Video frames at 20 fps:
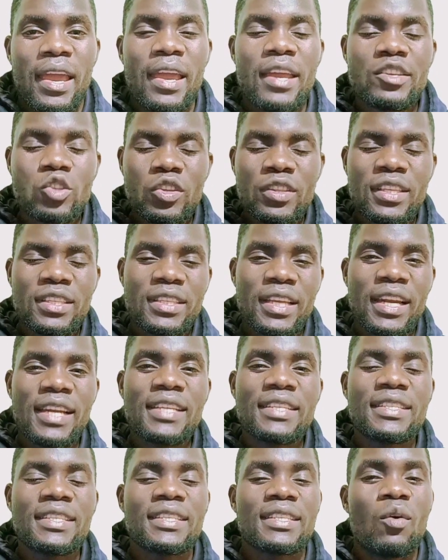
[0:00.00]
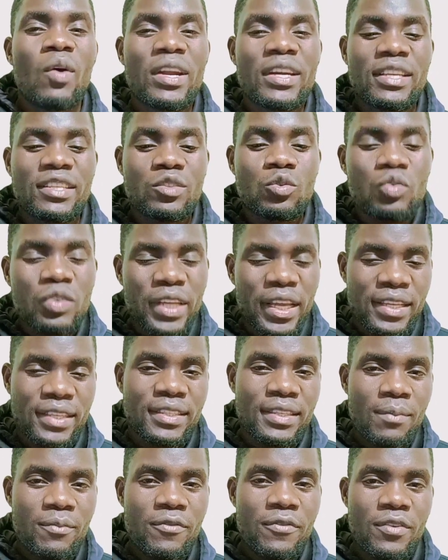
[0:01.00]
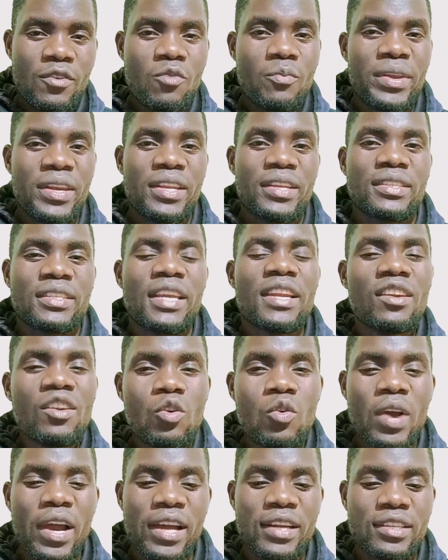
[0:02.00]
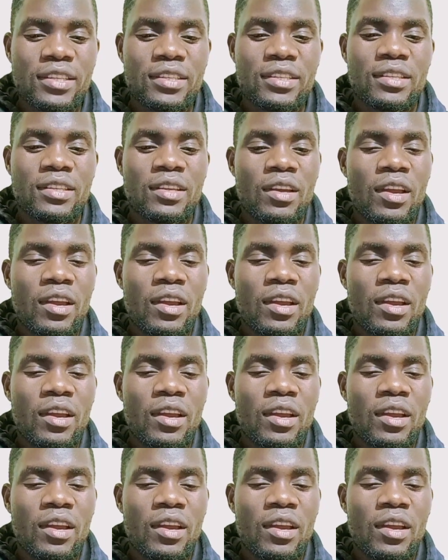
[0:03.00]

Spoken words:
And so in this analysis, I want us to take some few minutes and look at